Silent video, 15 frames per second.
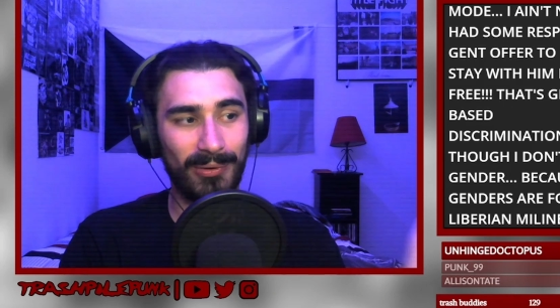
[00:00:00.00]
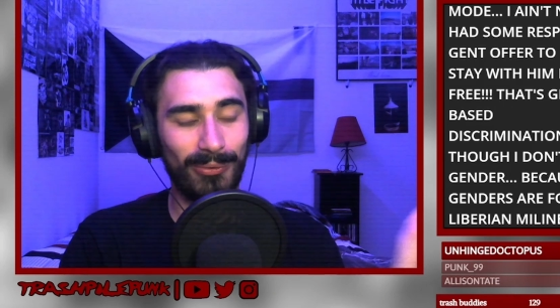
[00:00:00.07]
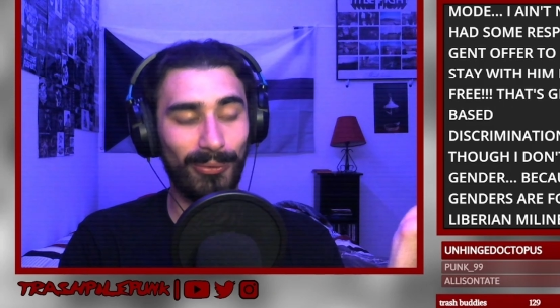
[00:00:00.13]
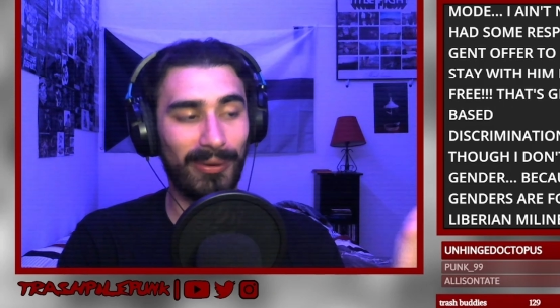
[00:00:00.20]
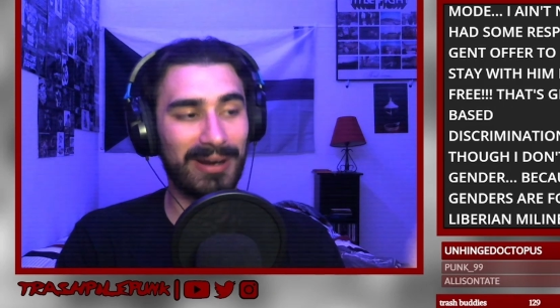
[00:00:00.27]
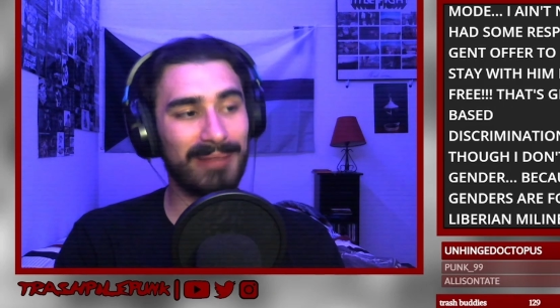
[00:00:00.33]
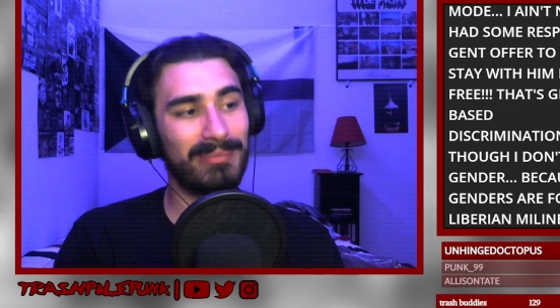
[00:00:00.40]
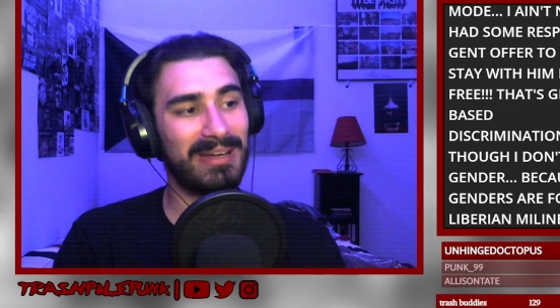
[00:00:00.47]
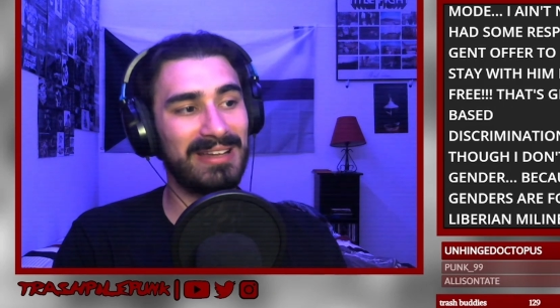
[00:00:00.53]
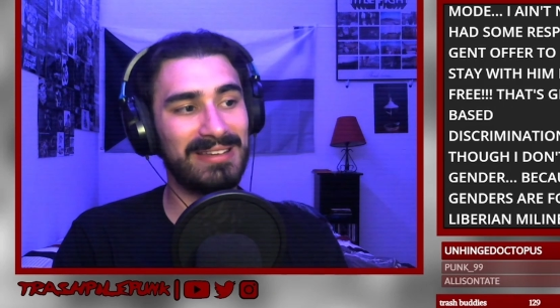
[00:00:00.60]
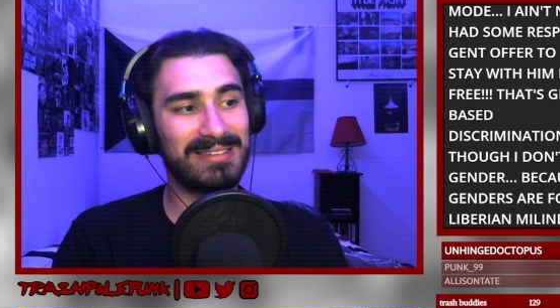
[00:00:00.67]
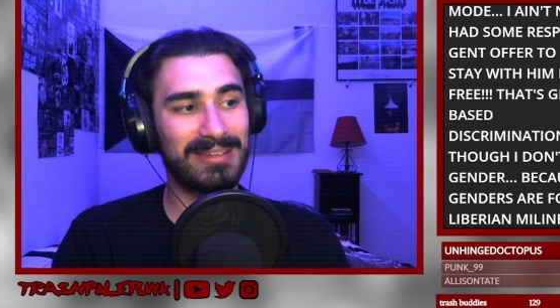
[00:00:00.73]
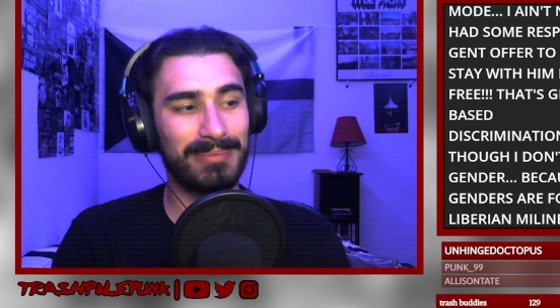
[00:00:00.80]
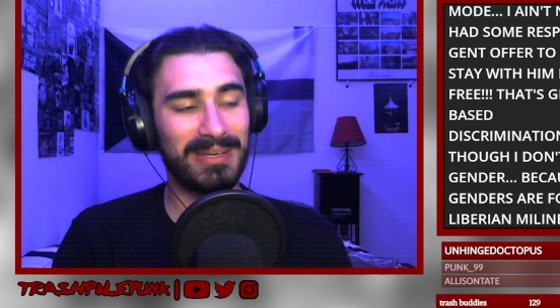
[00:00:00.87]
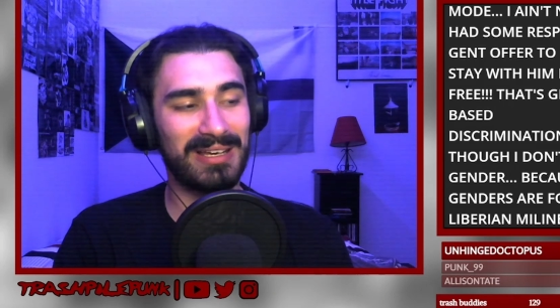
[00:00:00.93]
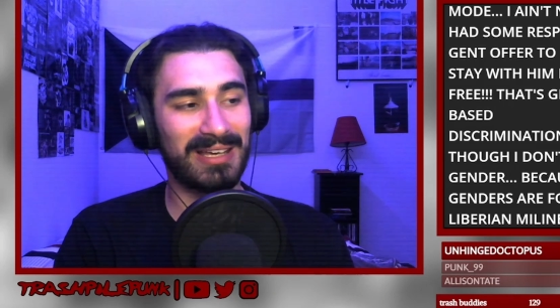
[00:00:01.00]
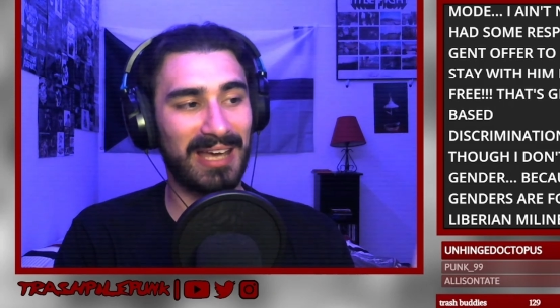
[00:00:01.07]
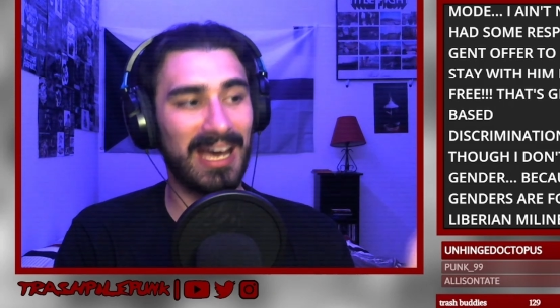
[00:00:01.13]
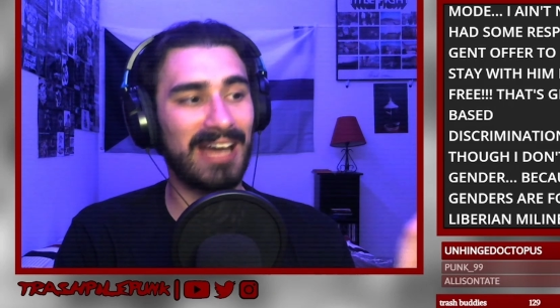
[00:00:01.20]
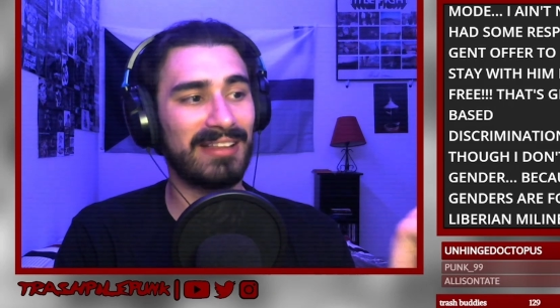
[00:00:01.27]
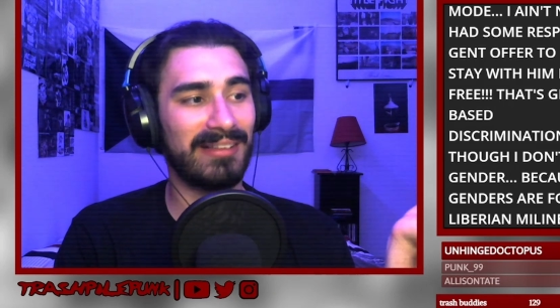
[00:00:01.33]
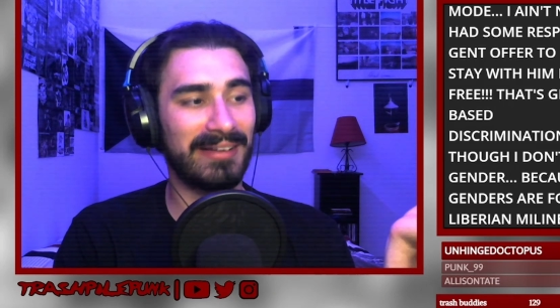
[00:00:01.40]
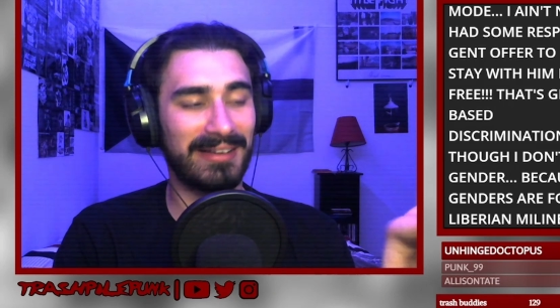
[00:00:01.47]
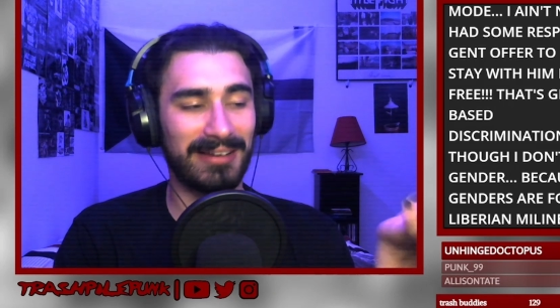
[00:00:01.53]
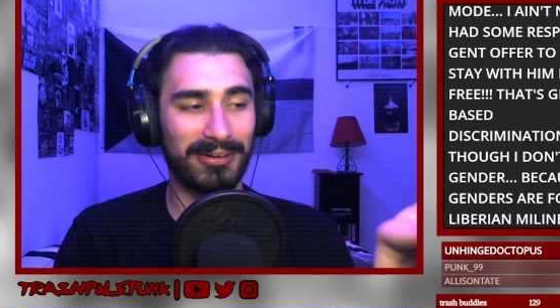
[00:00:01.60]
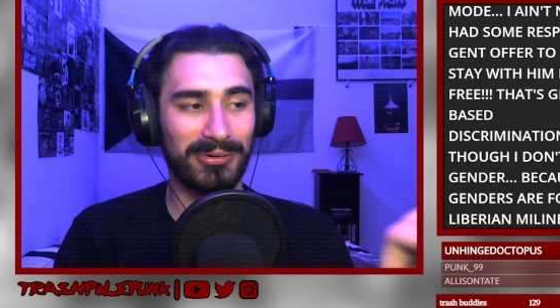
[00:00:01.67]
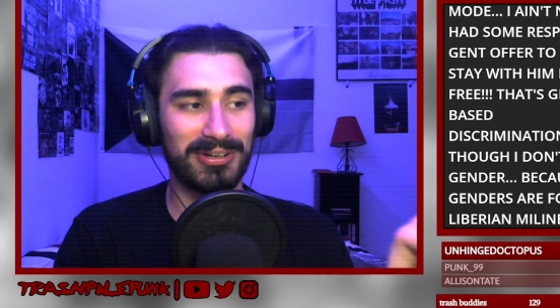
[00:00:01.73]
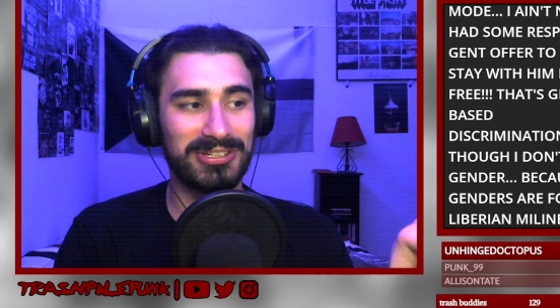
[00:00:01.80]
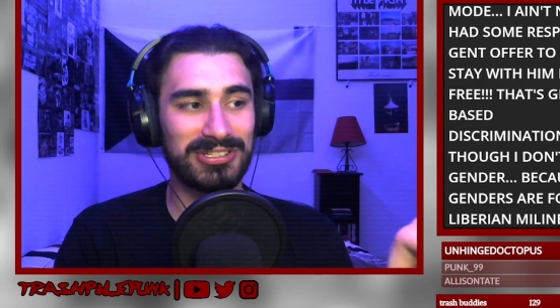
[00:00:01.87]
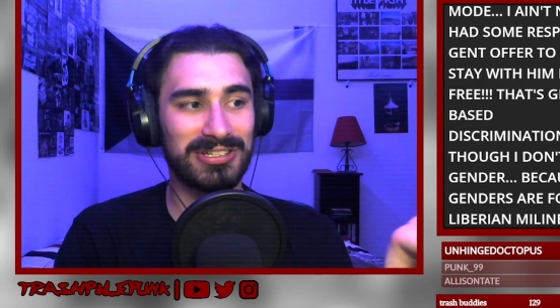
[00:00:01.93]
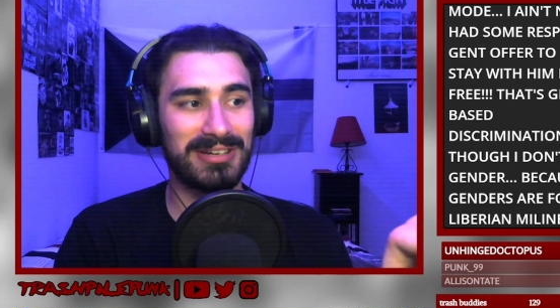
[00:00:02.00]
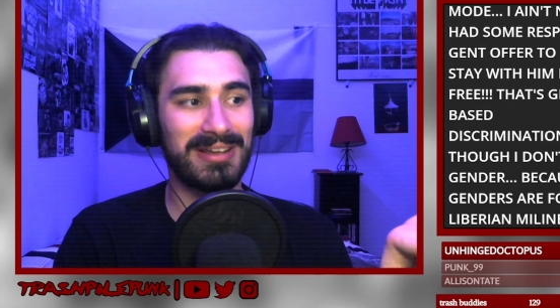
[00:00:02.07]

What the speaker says: what it means to be a Catholic and a Christian